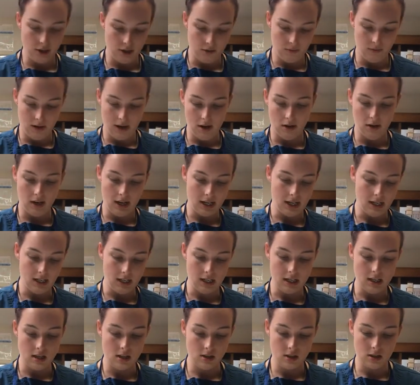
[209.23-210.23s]
around, I can
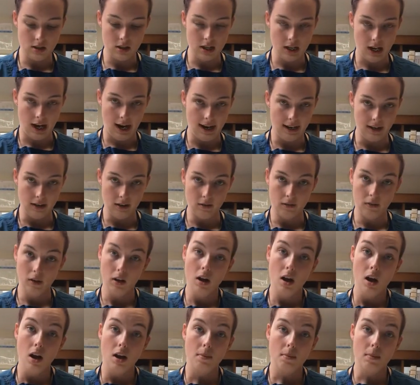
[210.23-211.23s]
easily kind of
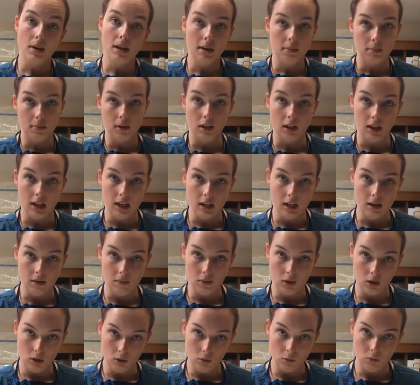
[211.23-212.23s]
manipulate him
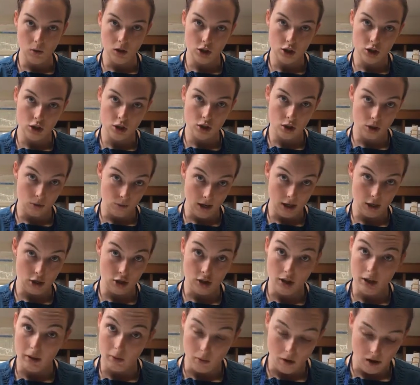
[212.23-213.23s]
to which direction
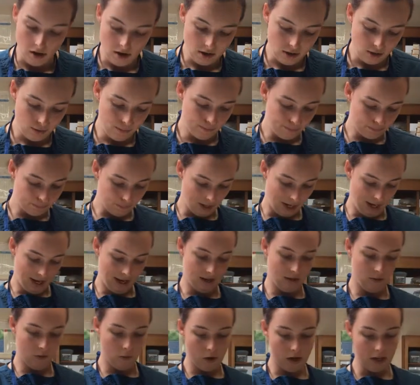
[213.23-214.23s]
I want. And
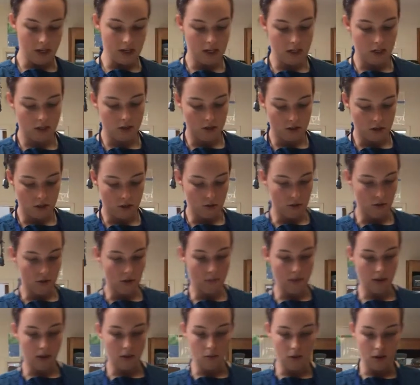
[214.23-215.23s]
if we needed to do
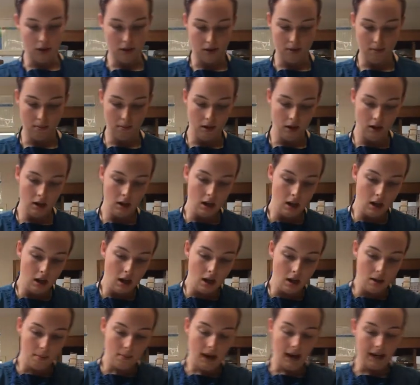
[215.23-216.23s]
something with him
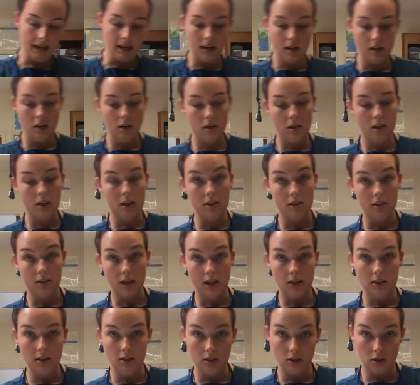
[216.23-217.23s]
back here, he's
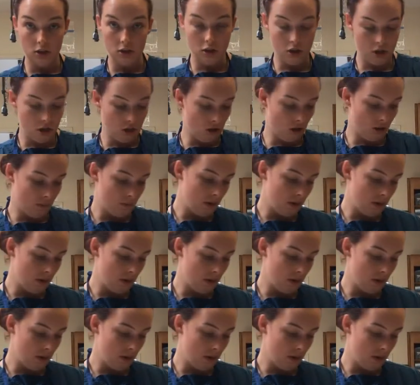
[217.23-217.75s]
nice and secure up